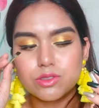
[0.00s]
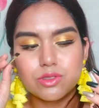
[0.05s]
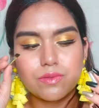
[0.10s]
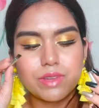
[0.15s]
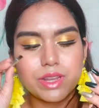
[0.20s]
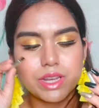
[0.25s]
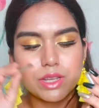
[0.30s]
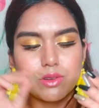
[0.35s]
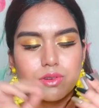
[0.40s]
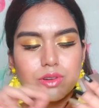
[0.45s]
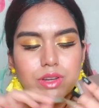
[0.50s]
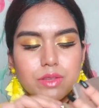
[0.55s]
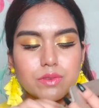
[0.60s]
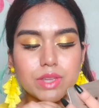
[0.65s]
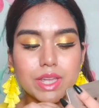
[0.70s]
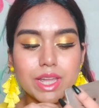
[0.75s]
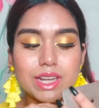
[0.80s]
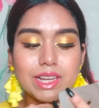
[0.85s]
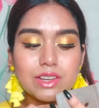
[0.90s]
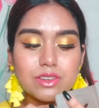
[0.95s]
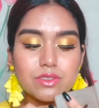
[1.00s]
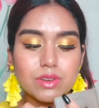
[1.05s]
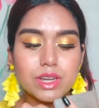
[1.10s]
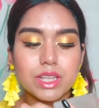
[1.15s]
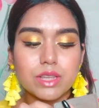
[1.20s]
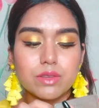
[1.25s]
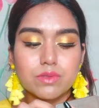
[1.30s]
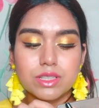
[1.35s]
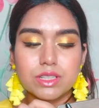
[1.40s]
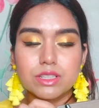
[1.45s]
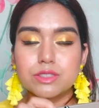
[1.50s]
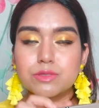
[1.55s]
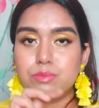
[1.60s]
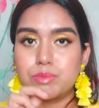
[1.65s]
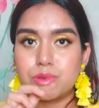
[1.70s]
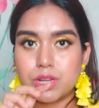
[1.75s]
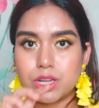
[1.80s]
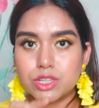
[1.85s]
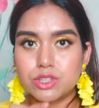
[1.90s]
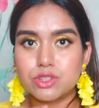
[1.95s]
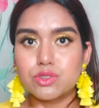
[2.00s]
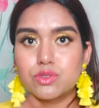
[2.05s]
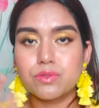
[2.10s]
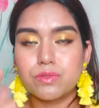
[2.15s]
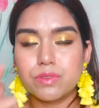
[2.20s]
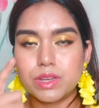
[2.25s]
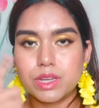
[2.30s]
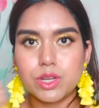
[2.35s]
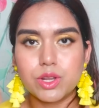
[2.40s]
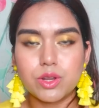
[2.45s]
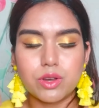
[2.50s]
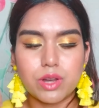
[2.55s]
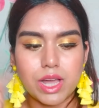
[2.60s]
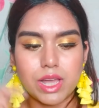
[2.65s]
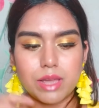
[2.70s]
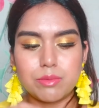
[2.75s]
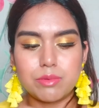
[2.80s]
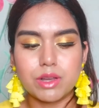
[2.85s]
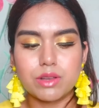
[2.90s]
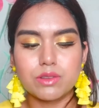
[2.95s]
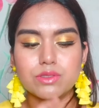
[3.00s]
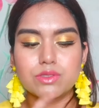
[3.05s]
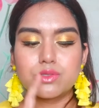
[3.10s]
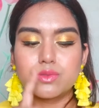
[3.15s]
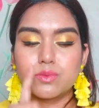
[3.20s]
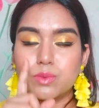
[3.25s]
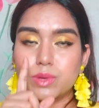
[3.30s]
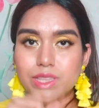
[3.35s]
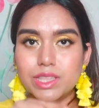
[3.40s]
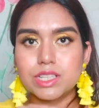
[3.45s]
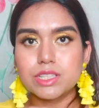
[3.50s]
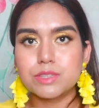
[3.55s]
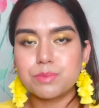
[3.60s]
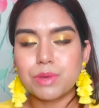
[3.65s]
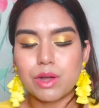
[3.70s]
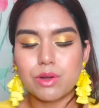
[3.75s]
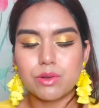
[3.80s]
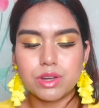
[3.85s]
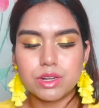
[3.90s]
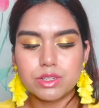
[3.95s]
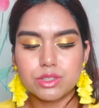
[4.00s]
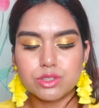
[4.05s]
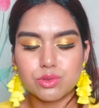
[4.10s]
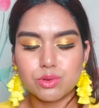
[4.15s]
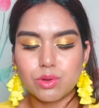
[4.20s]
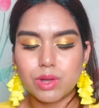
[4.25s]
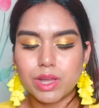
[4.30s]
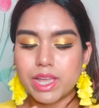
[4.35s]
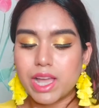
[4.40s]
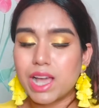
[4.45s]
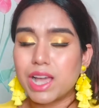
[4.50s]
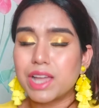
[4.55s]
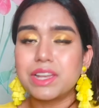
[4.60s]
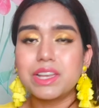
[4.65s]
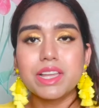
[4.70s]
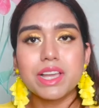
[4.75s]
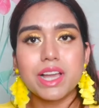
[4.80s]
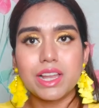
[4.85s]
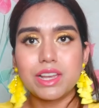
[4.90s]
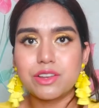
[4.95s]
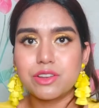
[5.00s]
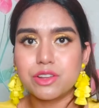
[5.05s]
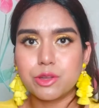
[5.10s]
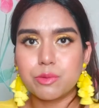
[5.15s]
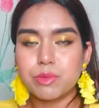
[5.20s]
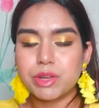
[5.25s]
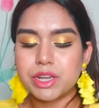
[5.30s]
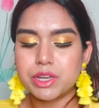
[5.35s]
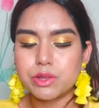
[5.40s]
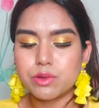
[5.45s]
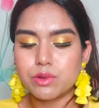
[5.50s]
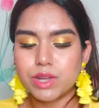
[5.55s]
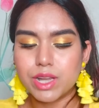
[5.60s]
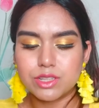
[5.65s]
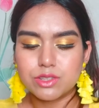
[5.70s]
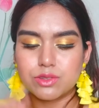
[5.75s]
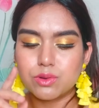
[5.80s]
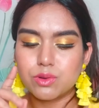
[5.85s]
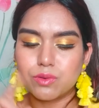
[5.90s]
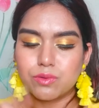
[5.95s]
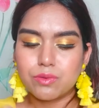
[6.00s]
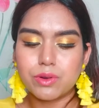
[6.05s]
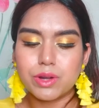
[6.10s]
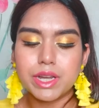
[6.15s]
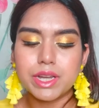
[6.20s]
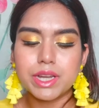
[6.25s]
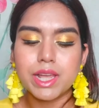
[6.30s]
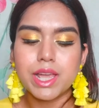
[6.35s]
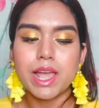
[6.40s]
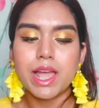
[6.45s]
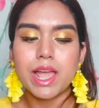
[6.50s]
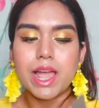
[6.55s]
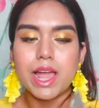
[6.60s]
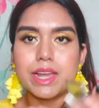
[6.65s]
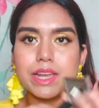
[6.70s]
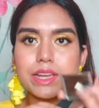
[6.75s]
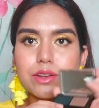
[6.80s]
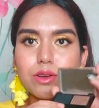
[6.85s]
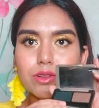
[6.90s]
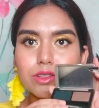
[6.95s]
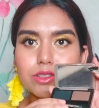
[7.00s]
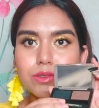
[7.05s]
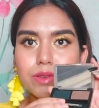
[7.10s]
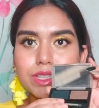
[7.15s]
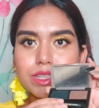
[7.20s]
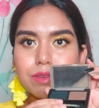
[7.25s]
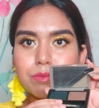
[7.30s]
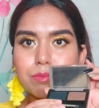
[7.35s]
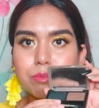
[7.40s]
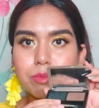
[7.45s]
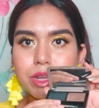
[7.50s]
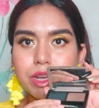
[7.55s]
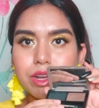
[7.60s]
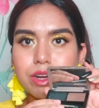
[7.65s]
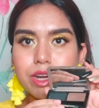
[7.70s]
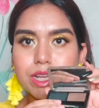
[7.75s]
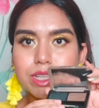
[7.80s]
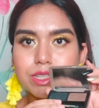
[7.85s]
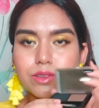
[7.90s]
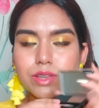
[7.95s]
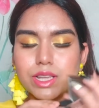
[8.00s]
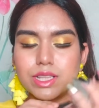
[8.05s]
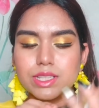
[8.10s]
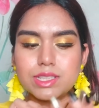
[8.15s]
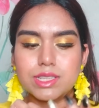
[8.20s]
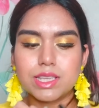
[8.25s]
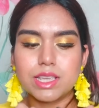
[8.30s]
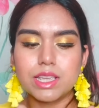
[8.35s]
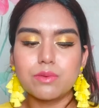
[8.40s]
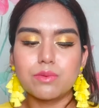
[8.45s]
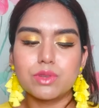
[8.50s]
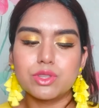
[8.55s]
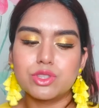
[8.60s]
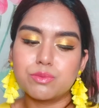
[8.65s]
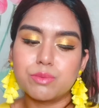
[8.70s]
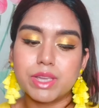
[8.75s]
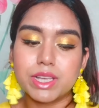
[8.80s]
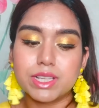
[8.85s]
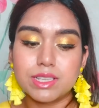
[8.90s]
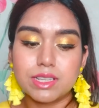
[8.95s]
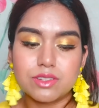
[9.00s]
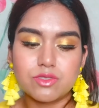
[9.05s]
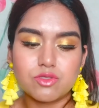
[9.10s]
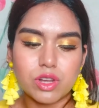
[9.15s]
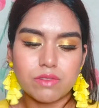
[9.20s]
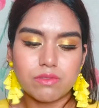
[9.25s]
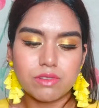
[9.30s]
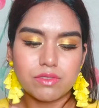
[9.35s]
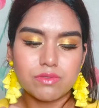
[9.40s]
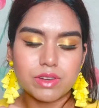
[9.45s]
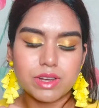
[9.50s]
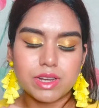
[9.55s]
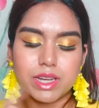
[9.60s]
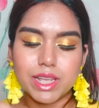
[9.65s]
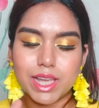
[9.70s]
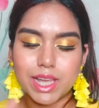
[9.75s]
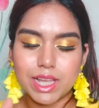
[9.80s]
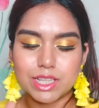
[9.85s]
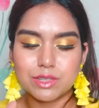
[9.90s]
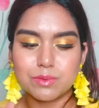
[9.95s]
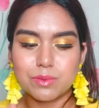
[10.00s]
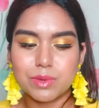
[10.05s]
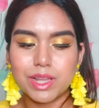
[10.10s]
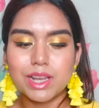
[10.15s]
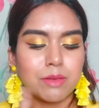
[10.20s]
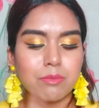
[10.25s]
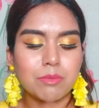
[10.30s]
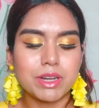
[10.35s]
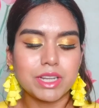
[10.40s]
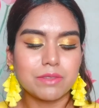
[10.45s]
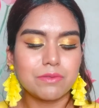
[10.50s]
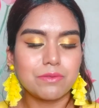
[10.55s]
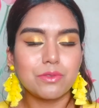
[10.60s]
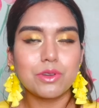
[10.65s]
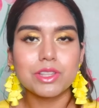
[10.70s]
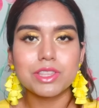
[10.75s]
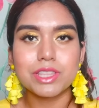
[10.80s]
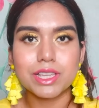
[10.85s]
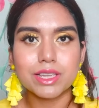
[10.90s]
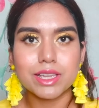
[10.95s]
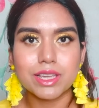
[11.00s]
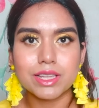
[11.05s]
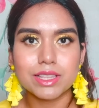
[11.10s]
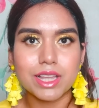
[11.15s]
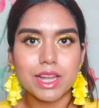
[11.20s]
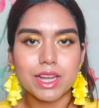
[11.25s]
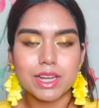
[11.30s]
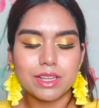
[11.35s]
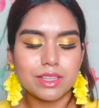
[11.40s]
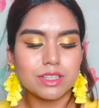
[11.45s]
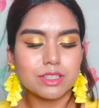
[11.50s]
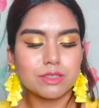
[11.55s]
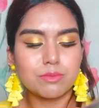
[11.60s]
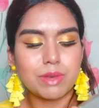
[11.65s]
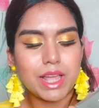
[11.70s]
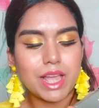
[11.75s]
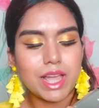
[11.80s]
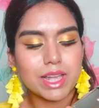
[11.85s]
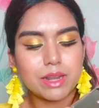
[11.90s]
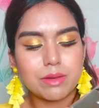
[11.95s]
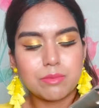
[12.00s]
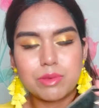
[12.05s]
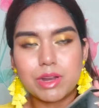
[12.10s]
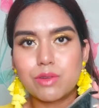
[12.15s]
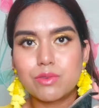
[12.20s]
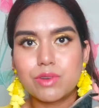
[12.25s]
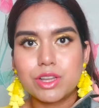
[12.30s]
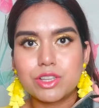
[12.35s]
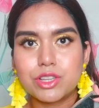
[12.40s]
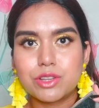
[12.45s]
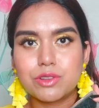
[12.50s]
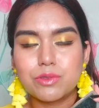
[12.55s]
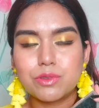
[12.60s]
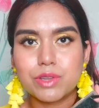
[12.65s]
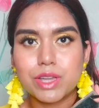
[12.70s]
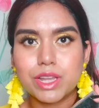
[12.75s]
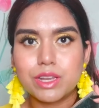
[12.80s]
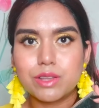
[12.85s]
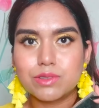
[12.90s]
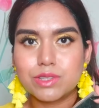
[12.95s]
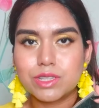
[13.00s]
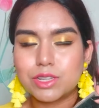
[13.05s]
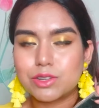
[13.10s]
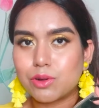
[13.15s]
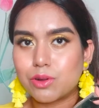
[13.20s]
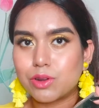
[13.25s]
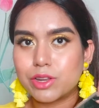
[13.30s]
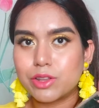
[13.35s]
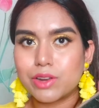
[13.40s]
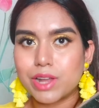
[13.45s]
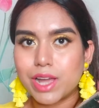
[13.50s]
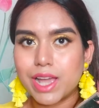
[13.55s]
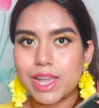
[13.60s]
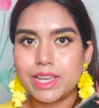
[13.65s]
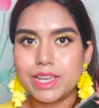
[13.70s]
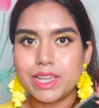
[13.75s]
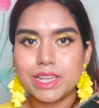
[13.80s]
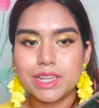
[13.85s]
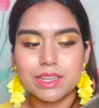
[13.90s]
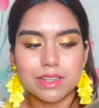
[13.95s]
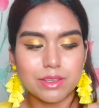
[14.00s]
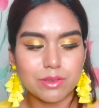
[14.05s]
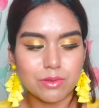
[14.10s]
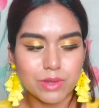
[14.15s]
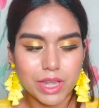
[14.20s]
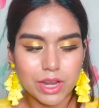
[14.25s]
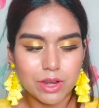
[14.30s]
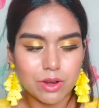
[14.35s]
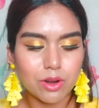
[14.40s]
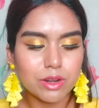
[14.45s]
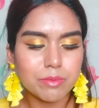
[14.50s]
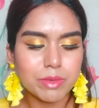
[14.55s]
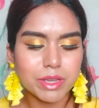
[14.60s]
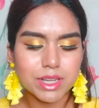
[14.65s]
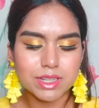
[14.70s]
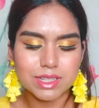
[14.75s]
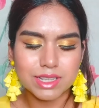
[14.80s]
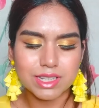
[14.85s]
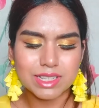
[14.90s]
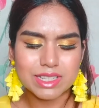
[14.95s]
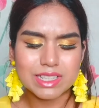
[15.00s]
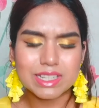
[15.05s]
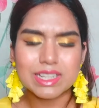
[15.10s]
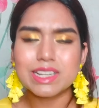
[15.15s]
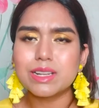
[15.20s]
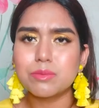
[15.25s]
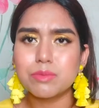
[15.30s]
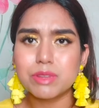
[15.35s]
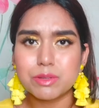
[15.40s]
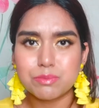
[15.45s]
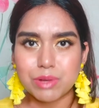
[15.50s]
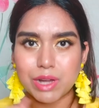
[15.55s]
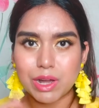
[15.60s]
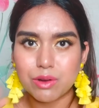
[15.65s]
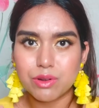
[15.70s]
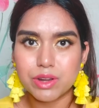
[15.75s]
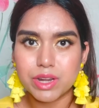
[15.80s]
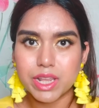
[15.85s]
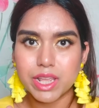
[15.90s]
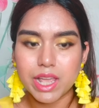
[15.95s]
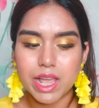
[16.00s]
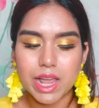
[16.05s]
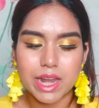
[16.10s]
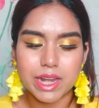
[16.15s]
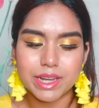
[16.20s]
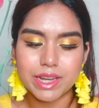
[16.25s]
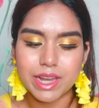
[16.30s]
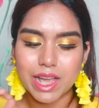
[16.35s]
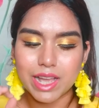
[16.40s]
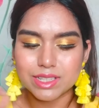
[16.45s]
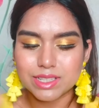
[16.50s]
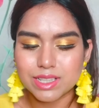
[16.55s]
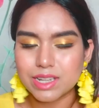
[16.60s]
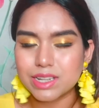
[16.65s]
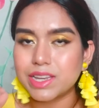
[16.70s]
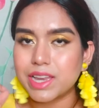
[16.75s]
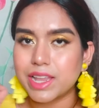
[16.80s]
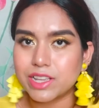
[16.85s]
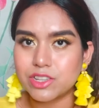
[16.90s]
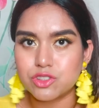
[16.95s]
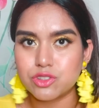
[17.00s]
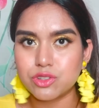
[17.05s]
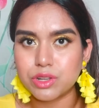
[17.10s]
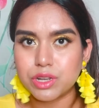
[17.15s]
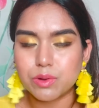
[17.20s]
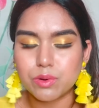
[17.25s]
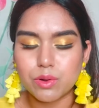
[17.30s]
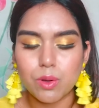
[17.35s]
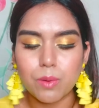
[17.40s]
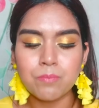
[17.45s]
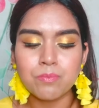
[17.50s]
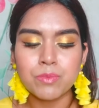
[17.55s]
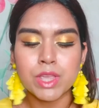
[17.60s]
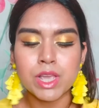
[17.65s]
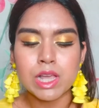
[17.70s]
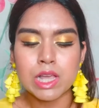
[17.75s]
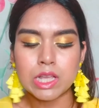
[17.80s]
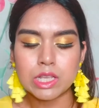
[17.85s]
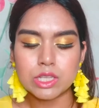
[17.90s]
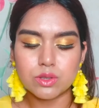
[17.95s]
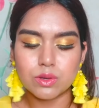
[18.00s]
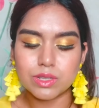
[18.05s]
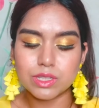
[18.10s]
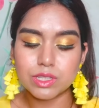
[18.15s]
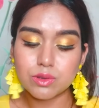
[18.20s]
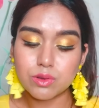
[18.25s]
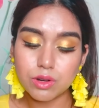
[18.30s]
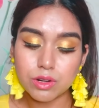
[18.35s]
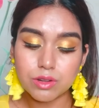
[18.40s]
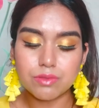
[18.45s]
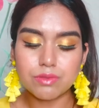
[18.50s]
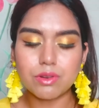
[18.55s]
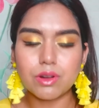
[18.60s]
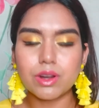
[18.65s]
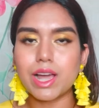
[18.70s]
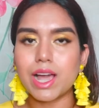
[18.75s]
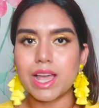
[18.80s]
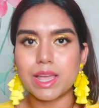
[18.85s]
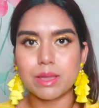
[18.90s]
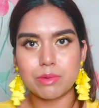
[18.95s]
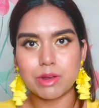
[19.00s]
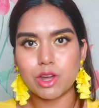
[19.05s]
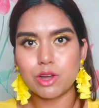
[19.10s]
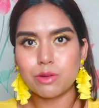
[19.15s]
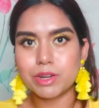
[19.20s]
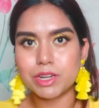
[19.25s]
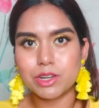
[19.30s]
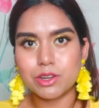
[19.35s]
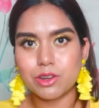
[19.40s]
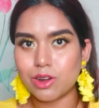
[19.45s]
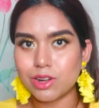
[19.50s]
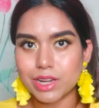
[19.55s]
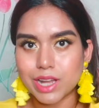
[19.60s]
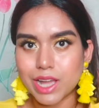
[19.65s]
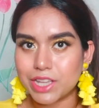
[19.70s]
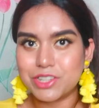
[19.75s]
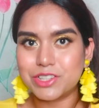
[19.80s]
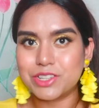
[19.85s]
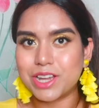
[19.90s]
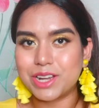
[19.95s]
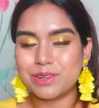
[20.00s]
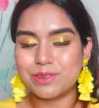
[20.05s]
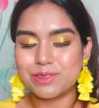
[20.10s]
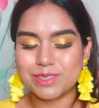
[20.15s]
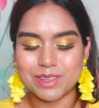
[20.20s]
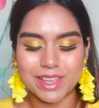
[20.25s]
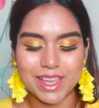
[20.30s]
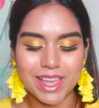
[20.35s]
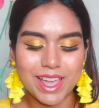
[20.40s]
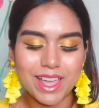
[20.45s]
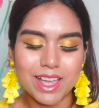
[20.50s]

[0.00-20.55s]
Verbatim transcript: very good you can literally use this brush to fill in your eyebrows with this powder so I highly highly recommend you guys to go for it and it also has a mirror as you can see which makes it travel friendly as well but if you are thinking that this black and brown eyeshadow you can use it on your eyelid you cannot because it's little bit powdery and it has that texture you know so it's good for eyebrow but not eyeshadows okay